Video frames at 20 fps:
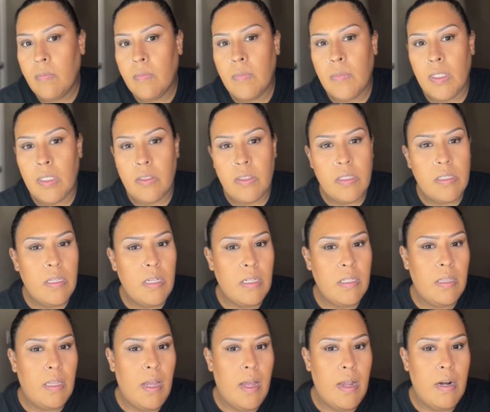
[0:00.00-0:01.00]
Just like
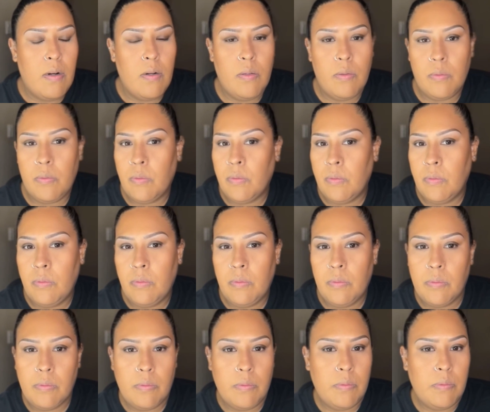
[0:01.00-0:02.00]
that. Ooh.
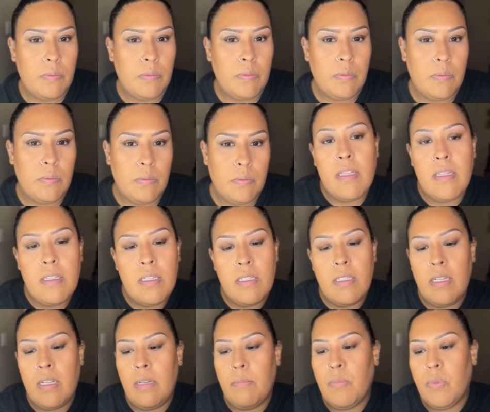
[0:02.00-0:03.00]
This is a
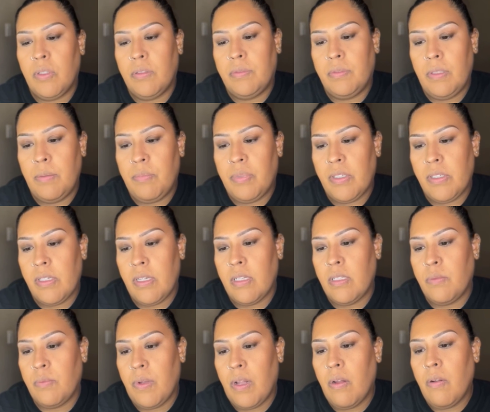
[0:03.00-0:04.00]
Morphe brush as
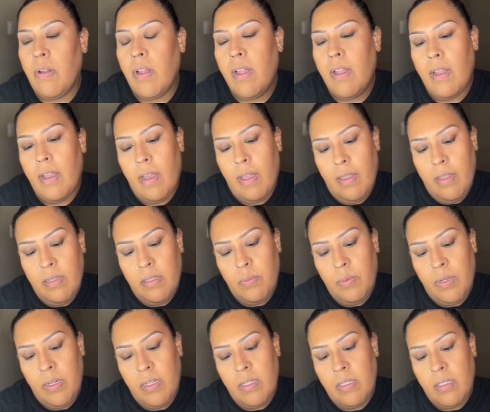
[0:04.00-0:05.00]
well. This one
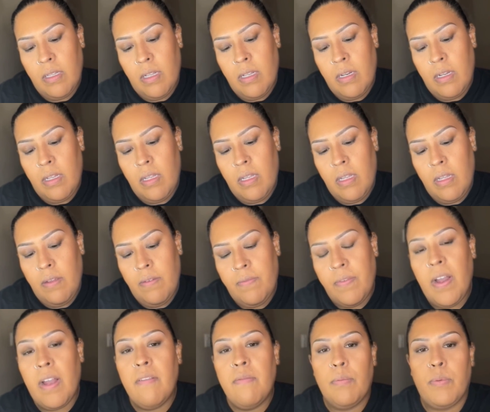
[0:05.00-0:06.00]
is an
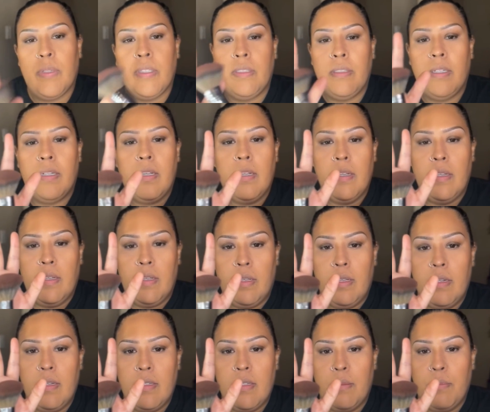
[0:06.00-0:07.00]
E51. It is
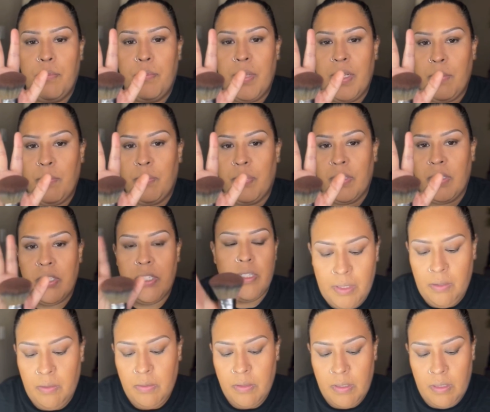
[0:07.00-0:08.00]
a big brush.
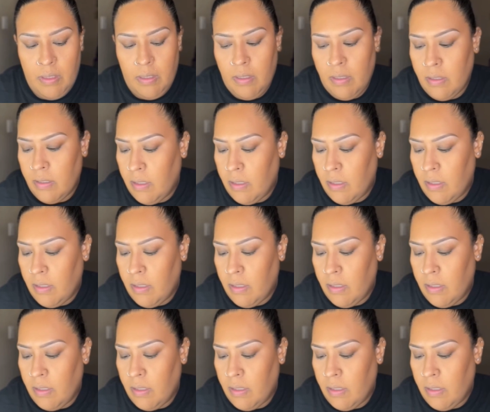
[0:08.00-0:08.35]
Using this